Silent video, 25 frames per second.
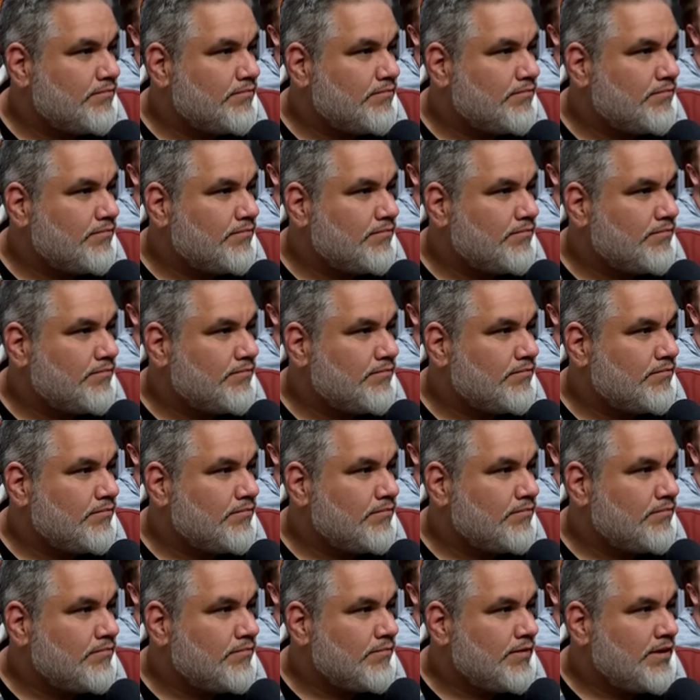Just?
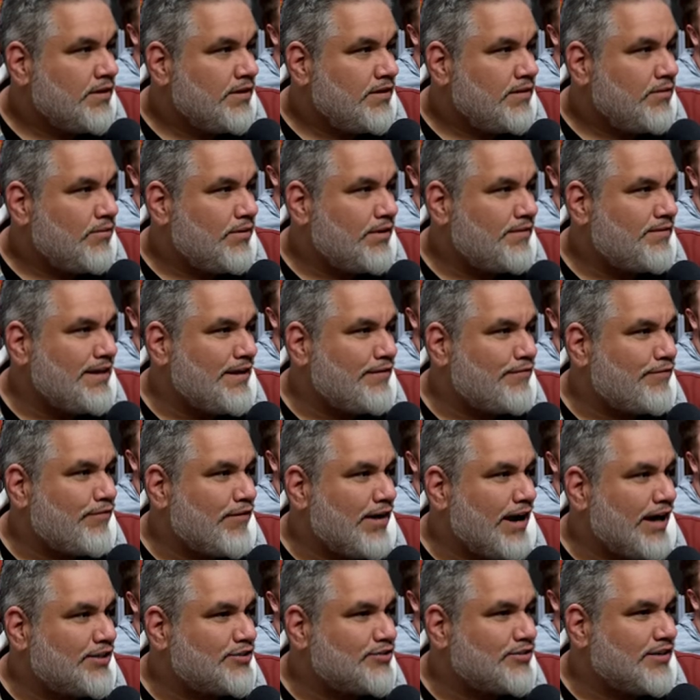Okay. What if they have
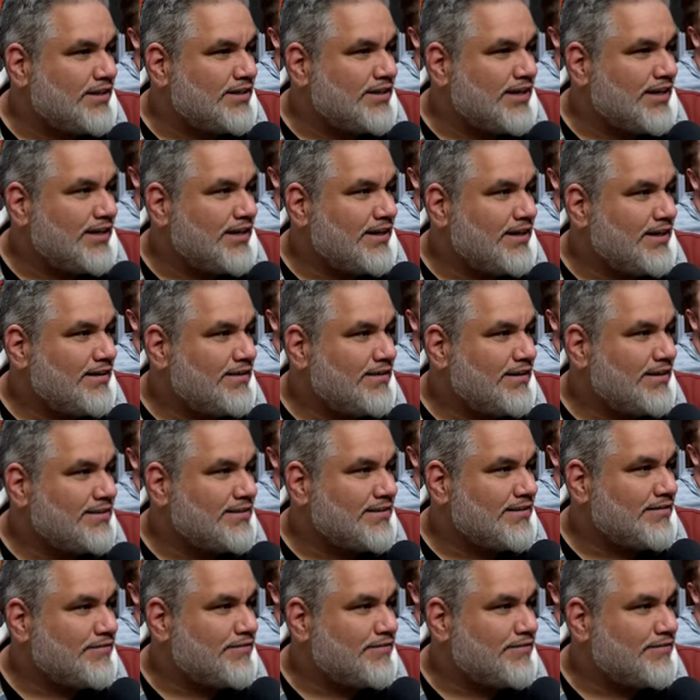Fractured Identity? That's going